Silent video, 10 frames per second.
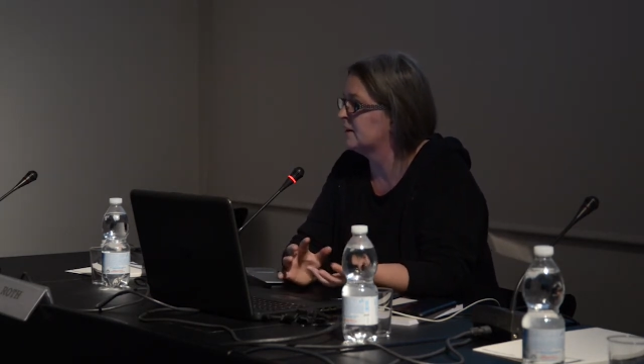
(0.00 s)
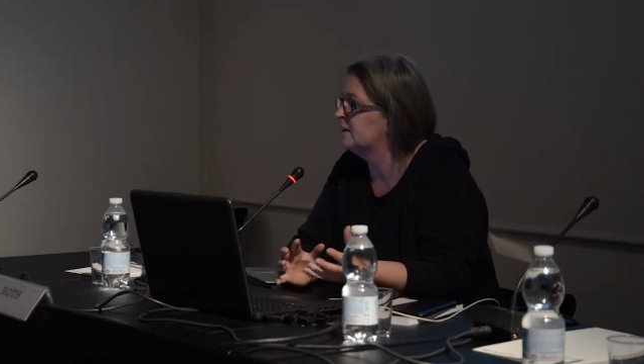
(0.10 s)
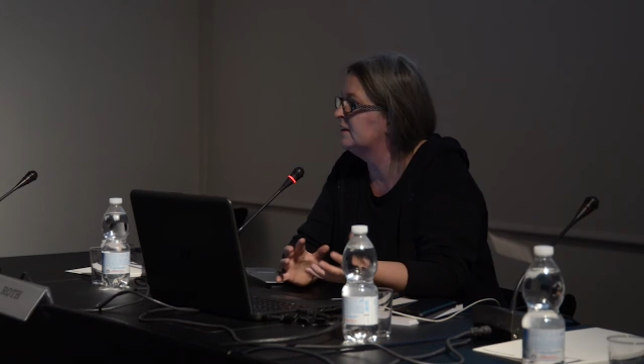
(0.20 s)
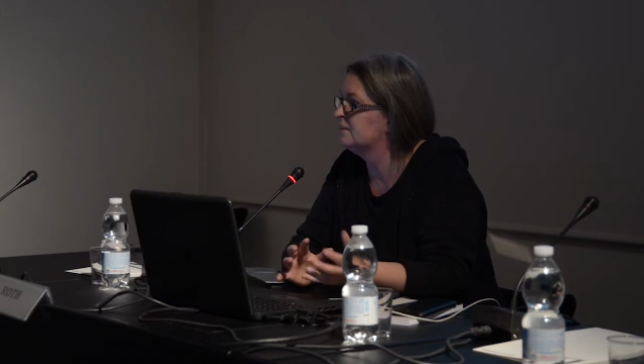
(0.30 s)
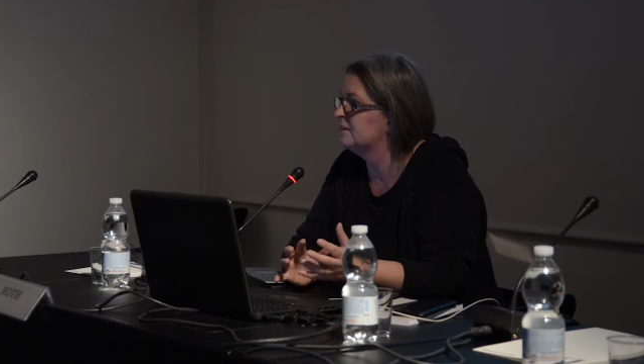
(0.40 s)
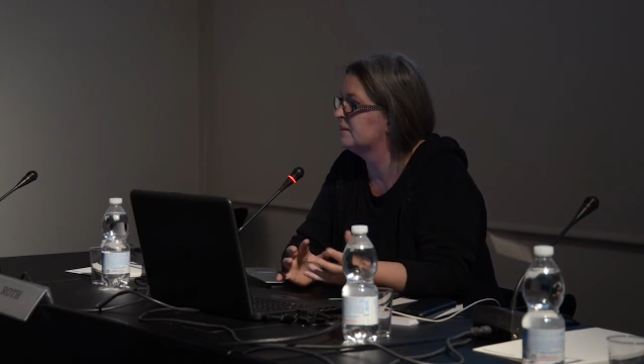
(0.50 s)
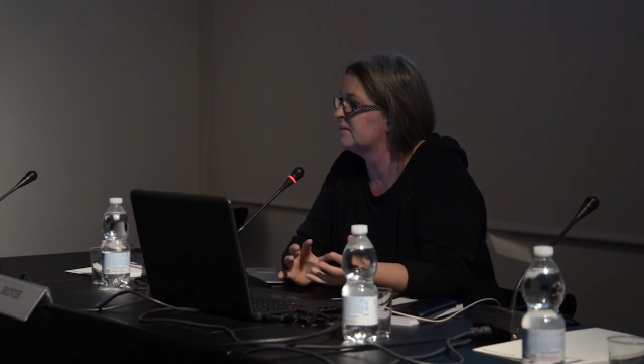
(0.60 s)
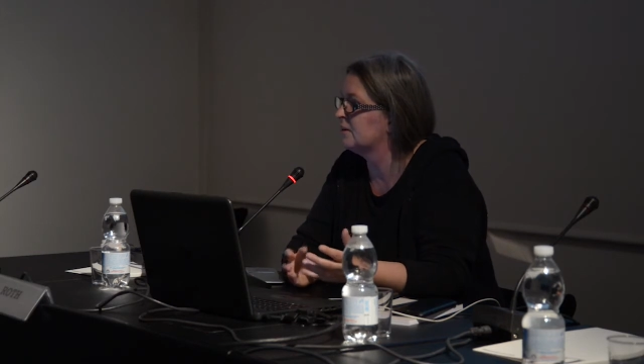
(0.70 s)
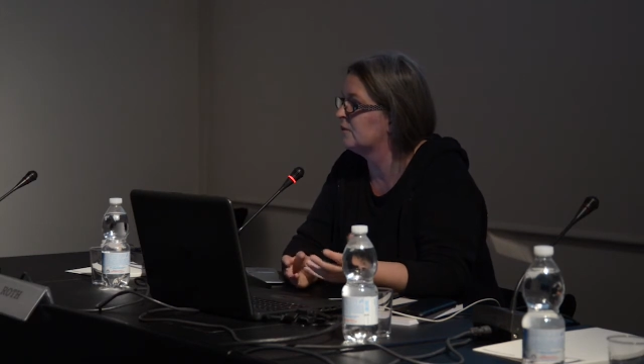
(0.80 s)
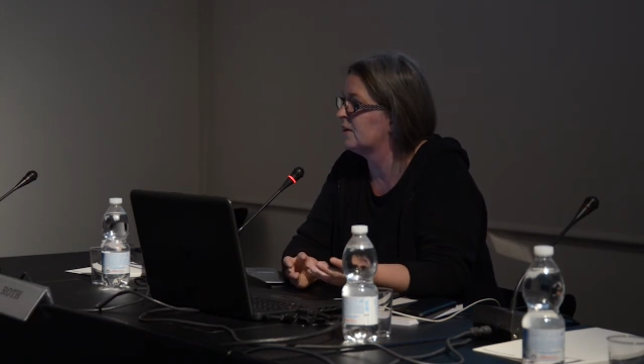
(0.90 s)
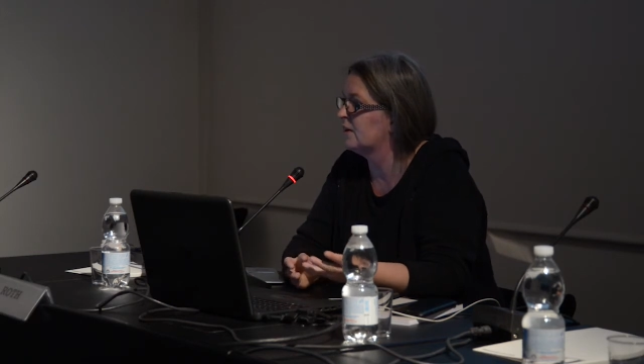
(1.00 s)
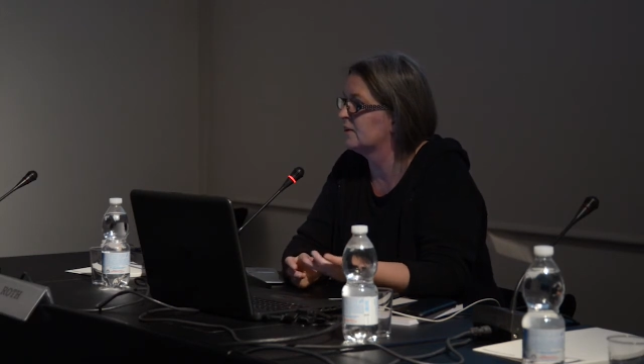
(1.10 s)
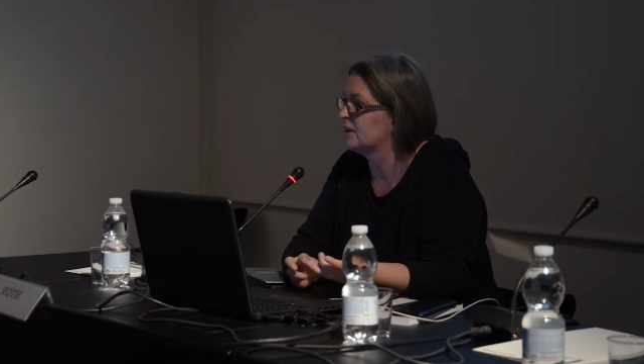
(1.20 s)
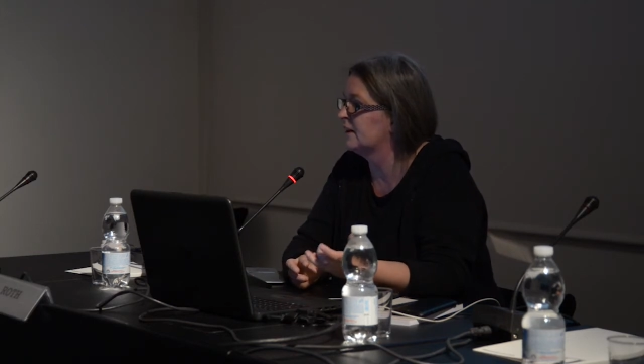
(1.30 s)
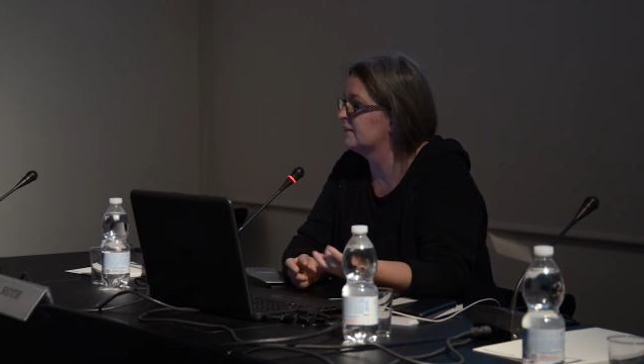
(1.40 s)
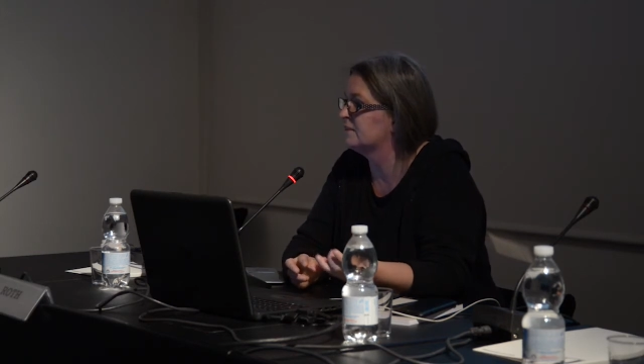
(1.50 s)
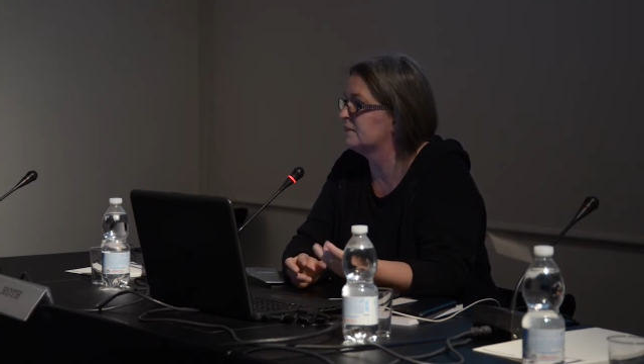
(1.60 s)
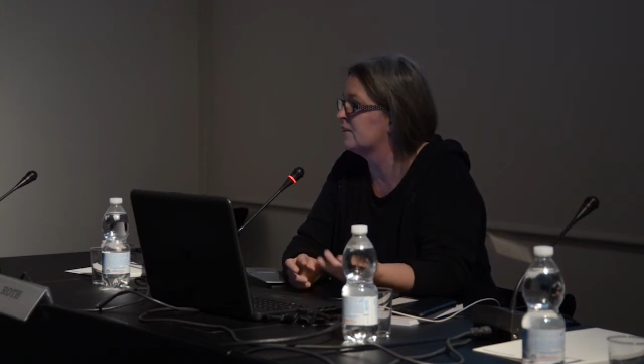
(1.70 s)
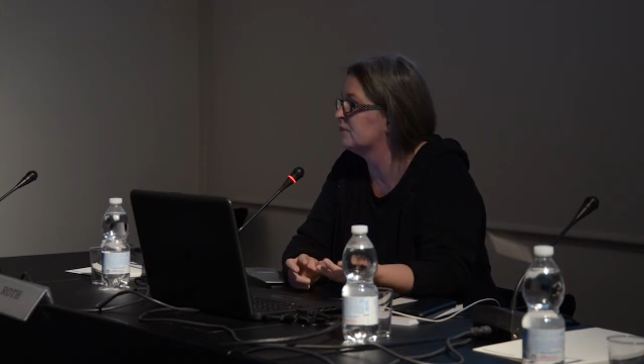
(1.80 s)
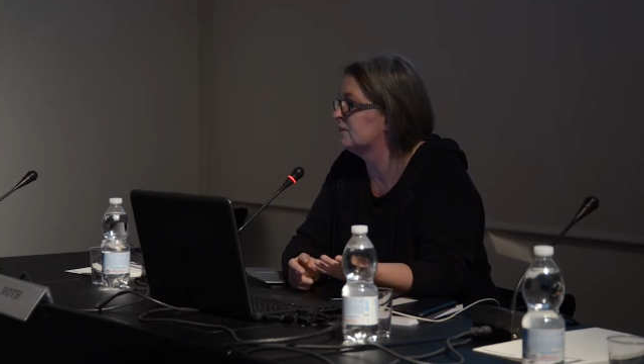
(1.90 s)
uneasiness of having less
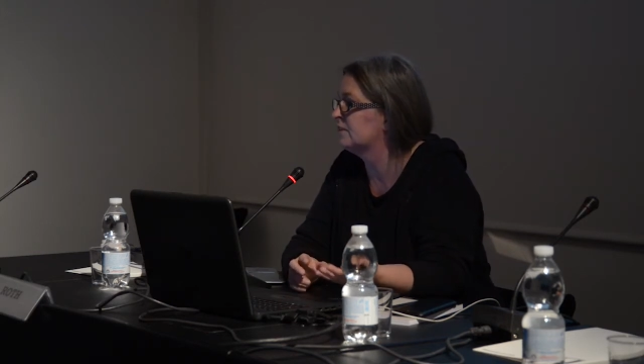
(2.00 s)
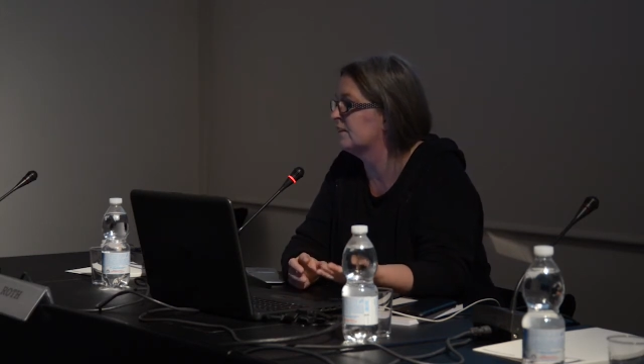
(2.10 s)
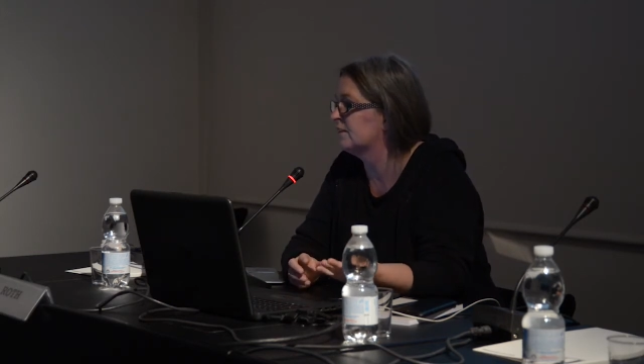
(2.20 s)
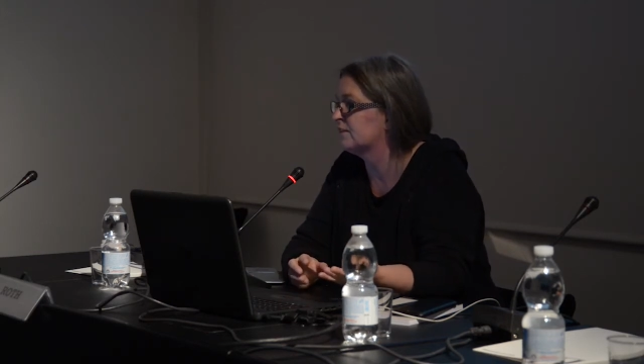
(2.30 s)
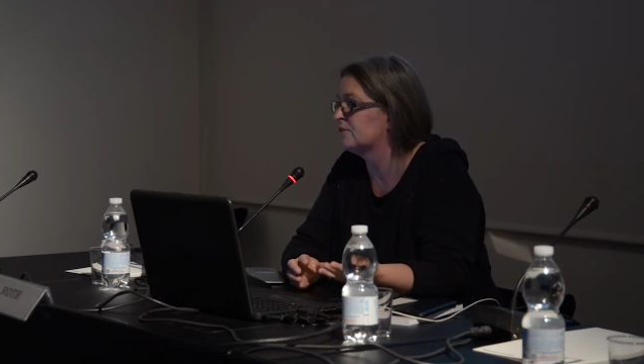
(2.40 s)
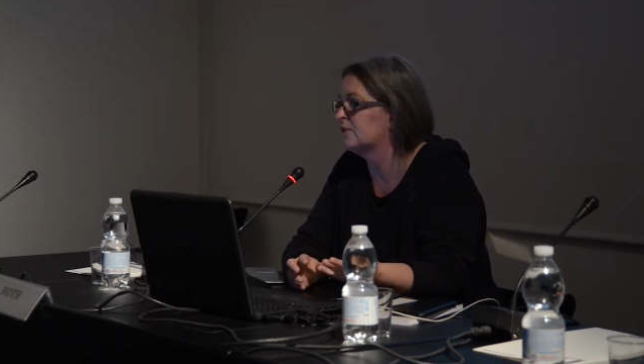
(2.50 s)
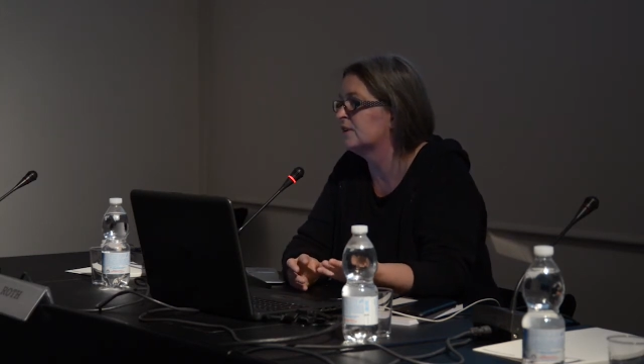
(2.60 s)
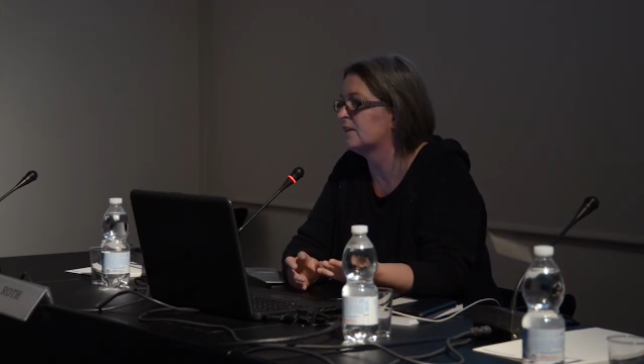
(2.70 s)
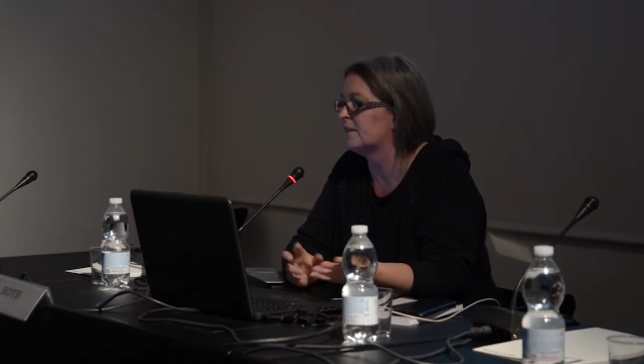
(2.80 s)
security in the street,